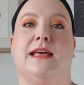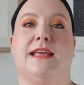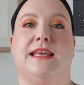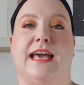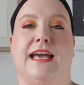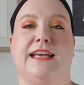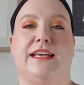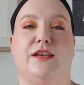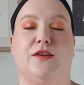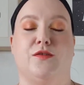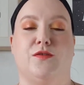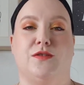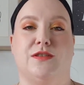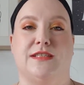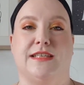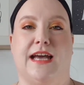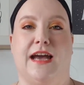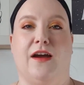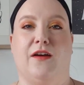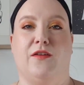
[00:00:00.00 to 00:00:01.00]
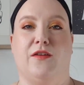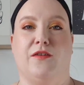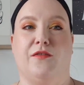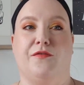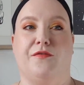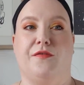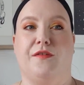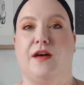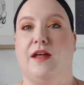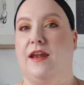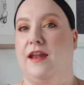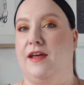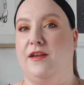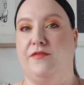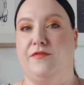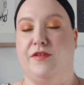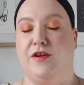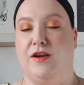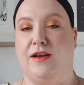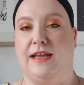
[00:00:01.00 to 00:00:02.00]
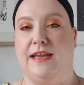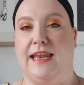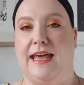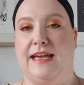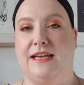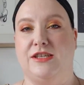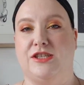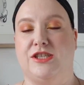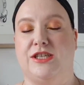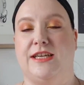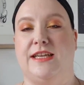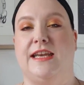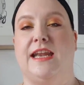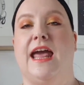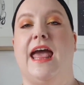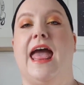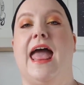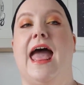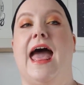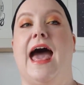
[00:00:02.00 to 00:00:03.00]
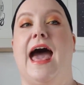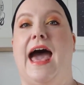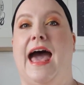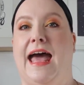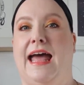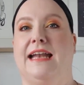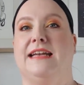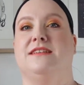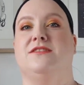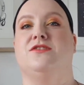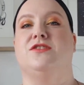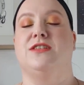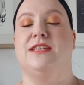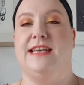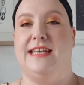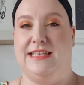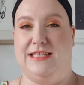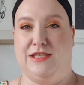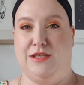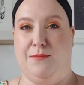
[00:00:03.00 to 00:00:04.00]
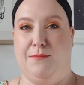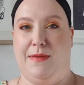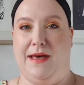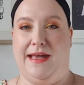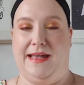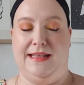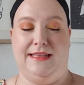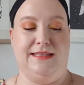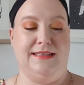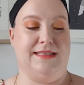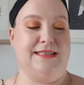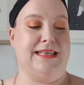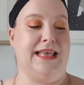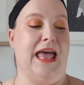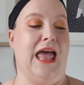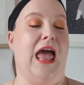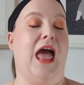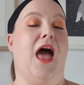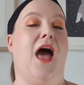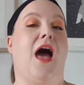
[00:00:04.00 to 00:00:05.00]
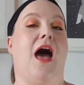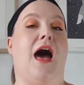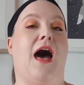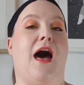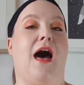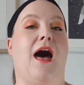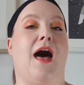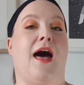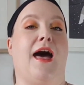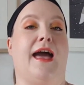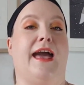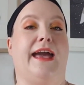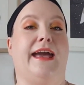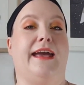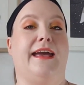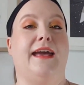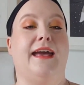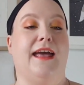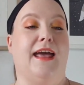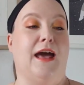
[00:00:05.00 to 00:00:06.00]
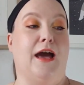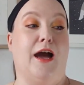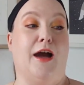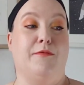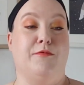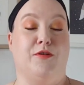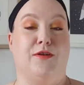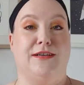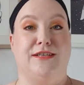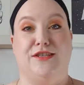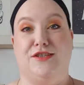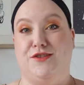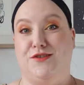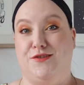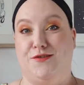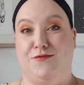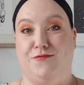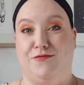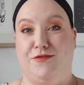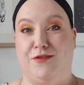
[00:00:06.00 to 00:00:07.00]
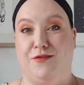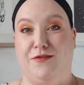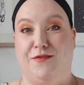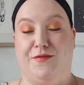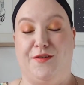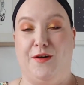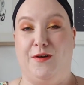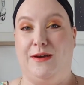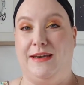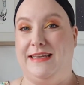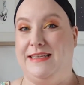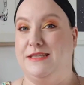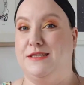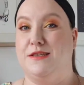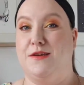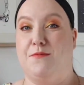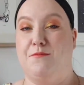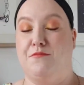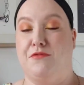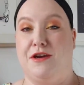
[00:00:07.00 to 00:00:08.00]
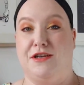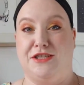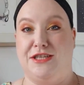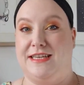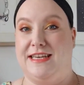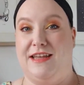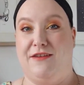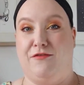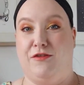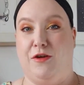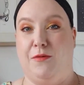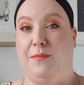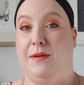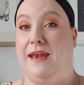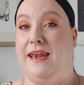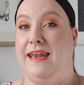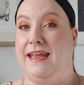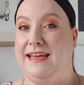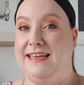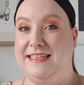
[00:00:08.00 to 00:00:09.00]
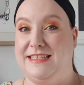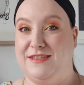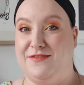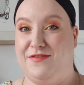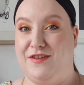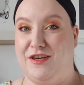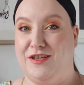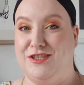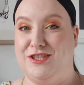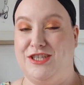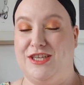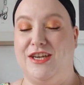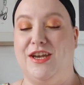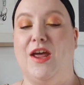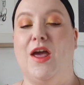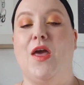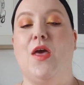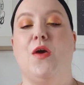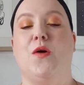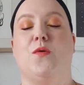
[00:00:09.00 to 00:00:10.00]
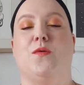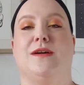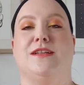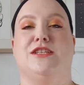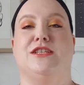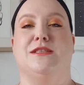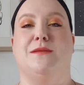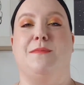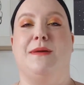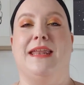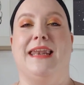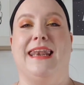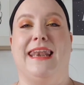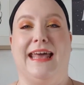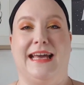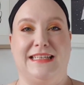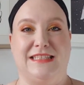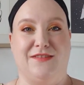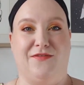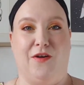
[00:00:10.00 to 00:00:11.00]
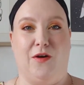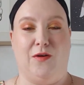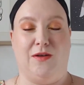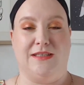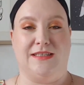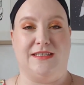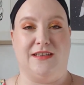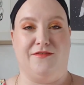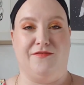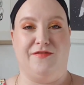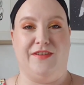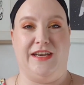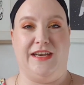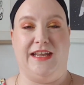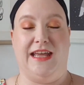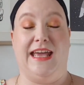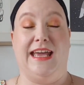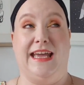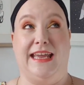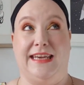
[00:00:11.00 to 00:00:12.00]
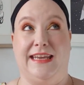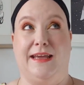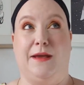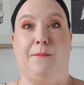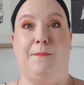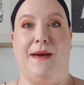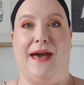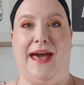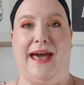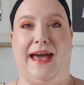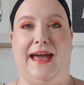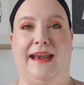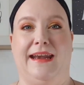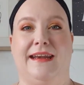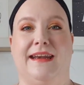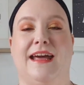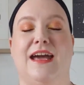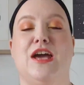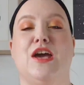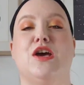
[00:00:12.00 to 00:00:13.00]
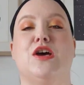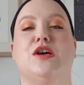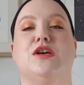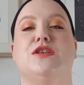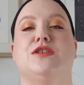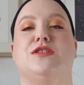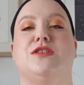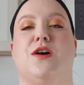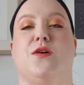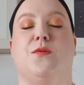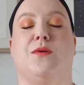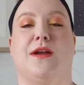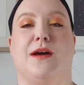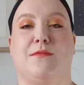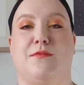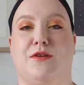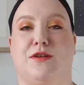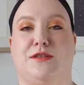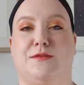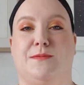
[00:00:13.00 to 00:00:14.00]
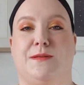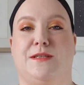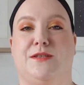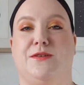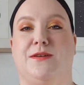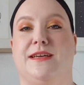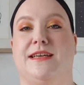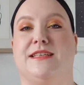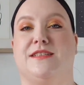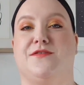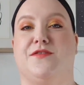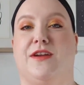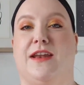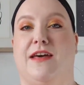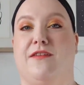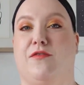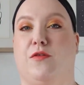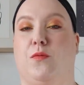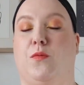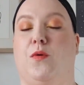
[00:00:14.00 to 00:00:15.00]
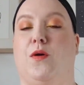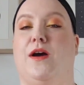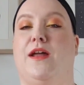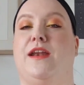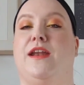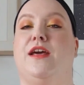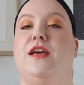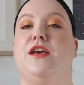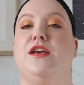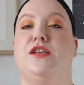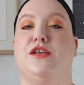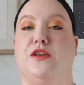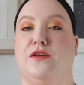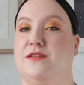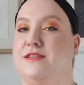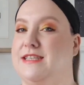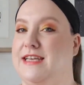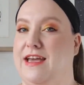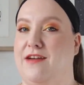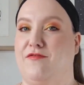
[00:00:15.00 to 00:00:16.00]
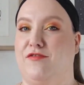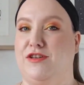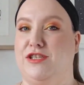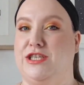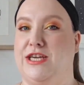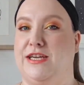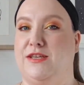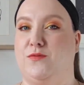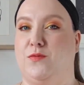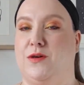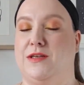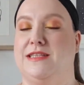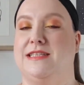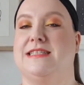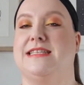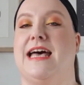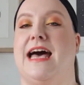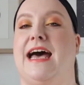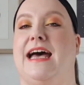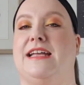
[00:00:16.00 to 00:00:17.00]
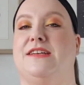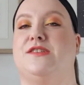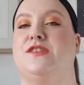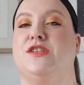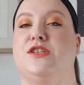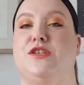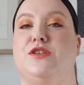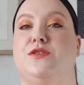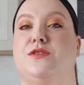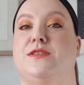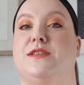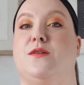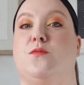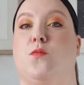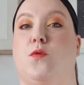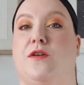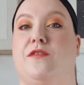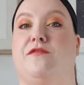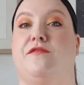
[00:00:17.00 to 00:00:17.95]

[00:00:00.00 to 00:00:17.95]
get use out of a lot of your collection and hit some pans. I am going to do Ruth Foley's Project Level Up Lite version, which is a bit less focused on hitting pan. So what I'm going to be doing is, for level 1, using every shade once and using one